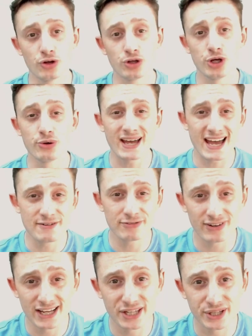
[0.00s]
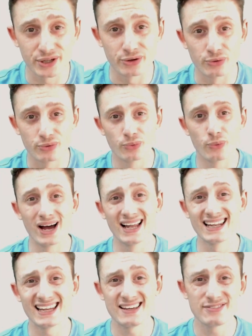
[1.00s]
UK inflation,
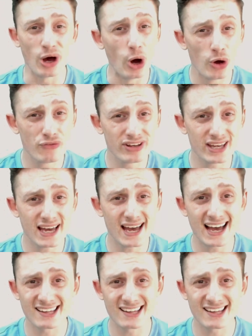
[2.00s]
well, is it over yet?